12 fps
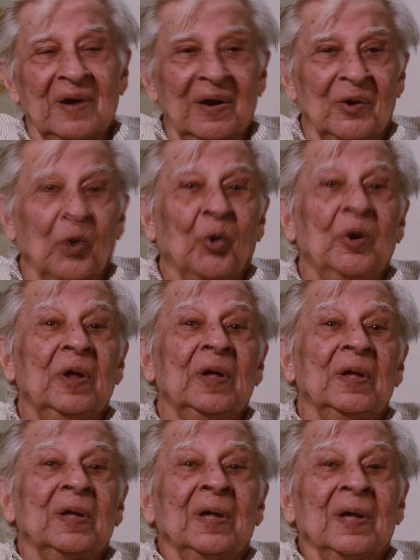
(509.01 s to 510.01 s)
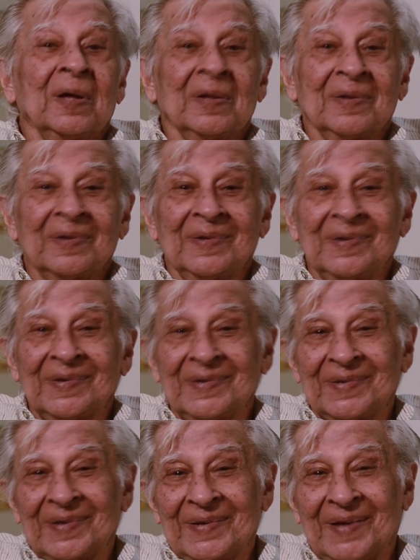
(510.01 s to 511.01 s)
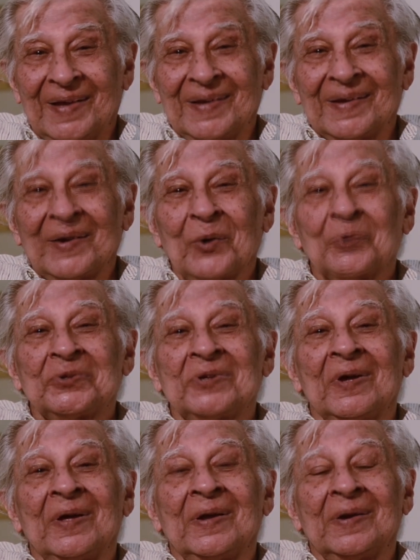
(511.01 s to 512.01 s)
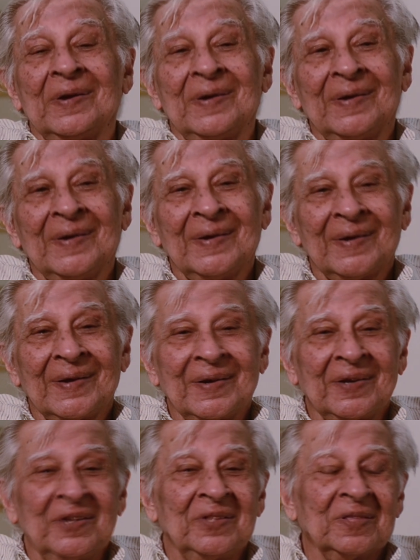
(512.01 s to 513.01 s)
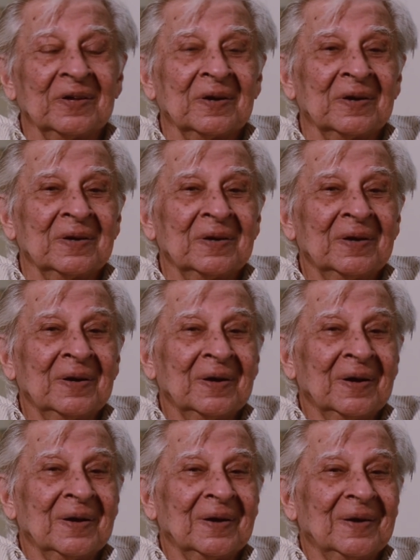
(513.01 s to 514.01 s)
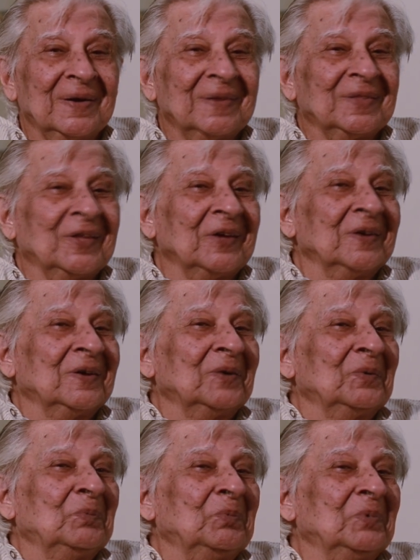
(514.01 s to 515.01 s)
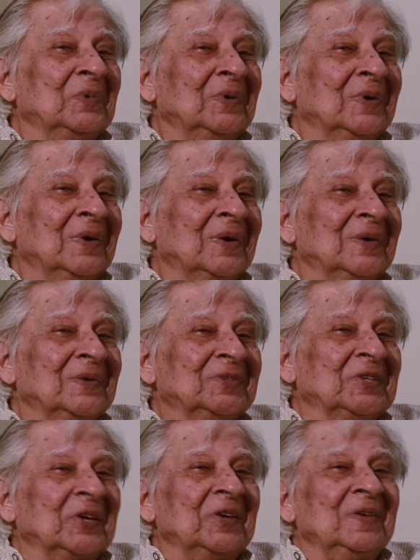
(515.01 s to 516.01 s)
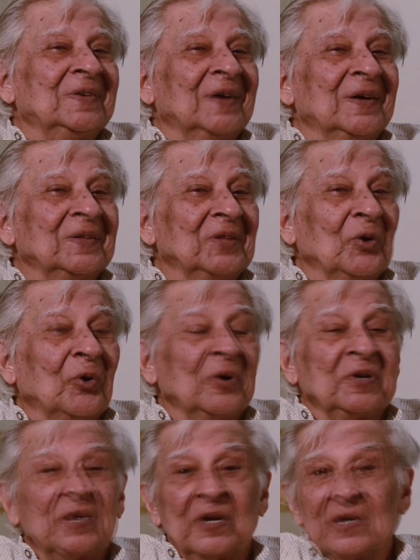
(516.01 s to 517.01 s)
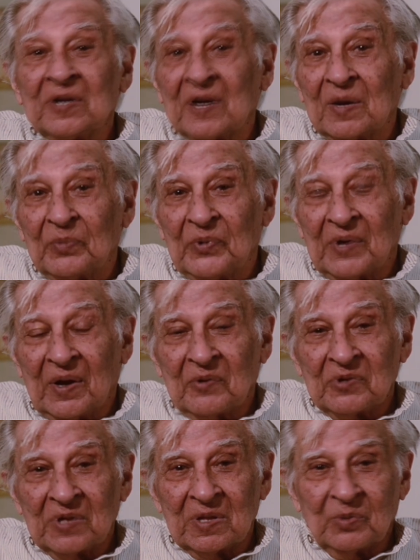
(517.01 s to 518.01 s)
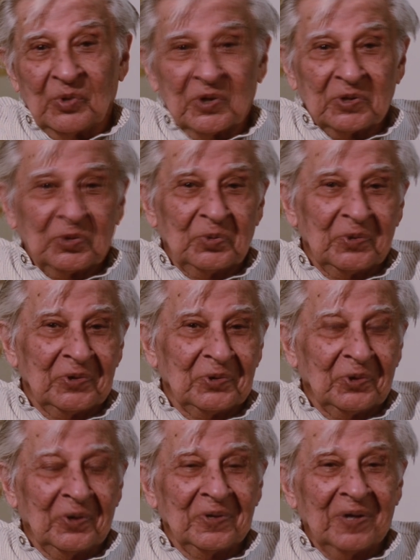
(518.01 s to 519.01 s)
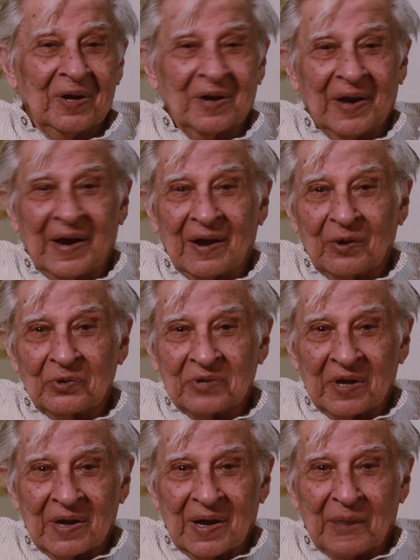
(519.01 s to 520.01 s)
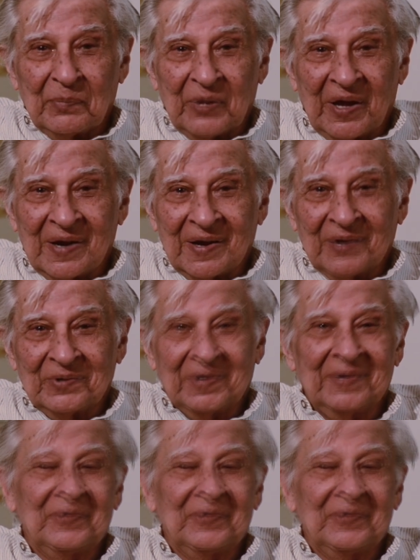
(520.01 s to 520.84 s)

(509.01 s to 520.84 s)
Holi, Hussain, Geeta, Tyeb, Sakina, they all turned up and I was in the bathroom and so on. There, get out, get up, get out.